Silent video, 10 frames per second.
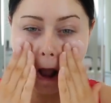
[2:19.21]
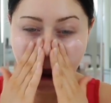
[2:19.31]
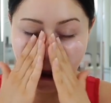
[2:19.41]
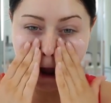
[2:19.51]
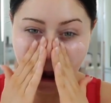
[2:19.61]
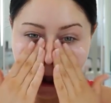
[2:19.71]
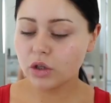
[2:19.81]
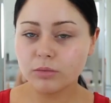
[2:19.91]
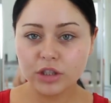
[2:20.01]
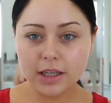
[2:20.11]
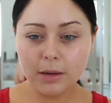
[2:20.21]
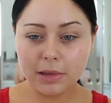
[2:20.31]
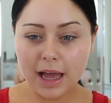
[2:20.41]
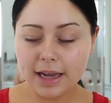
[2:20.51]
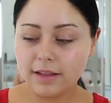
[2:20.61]
so I'm just gonna
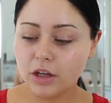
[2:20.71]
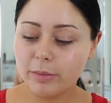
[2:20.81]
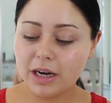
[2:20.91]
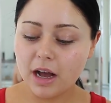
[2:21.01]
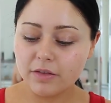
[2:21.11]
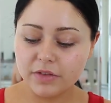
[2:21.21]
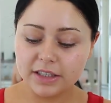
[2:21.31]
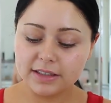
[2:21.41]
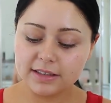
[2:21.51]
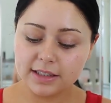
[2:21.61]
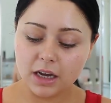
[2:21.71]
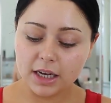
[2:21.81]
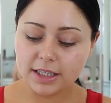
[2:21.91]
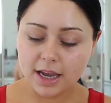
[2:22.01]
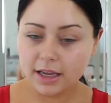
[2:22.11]
apply a little bit of this
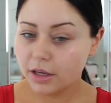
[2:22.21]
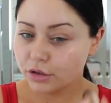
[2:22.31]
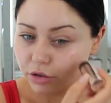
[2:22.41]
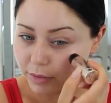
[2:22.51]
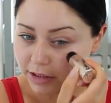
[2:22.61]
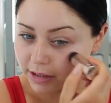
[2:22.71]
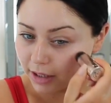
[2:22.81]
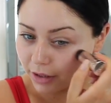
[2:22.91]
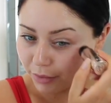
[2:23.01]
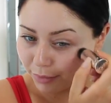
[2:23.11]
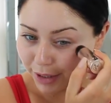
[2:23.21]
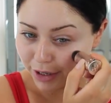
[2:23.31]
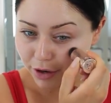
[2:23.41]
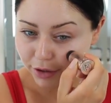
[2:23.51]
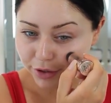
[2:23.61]
Ciate Dewy Stick
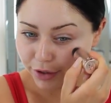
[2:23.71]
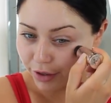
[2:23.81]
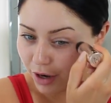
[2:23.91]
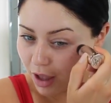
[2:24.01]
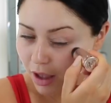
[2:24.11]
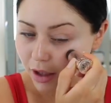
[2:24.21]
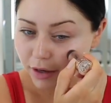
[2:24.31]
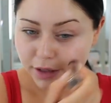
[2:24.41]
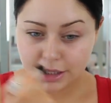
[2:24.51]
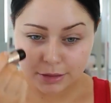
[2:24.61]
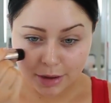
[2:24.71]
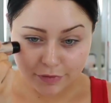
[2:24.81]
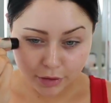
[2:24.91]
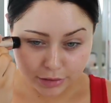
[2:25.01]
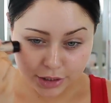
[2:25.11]
right underneath my
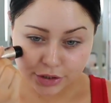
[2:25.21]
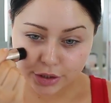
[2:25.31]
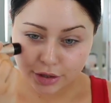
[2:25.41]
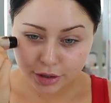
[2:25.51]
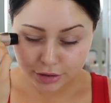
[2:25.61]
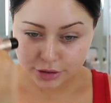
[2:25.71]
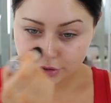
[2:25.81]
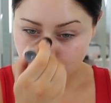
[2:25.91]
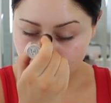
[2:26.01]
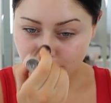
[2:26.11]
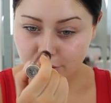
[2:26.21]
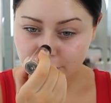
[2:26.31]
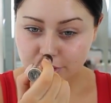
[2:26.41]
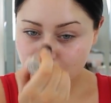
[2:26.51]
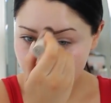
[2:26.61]
foundation, on the
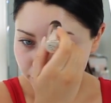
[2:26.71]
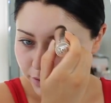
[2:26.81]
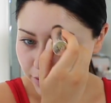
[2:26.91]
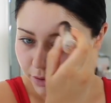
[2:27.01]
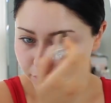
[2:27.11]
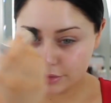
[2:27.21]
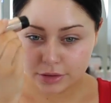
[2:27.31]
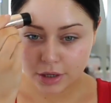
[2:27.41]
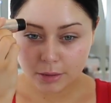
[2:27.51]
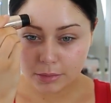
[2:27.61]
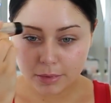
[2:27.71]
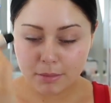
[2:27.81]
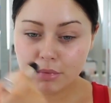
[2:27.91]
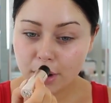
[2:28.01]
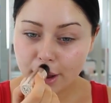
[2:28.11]
cheekbones, down the nose, top of my
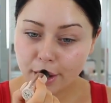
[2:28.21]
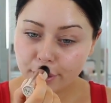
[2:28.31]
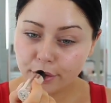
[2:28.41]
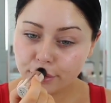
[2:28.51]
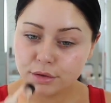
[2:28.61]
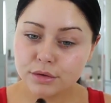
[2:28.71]
brow,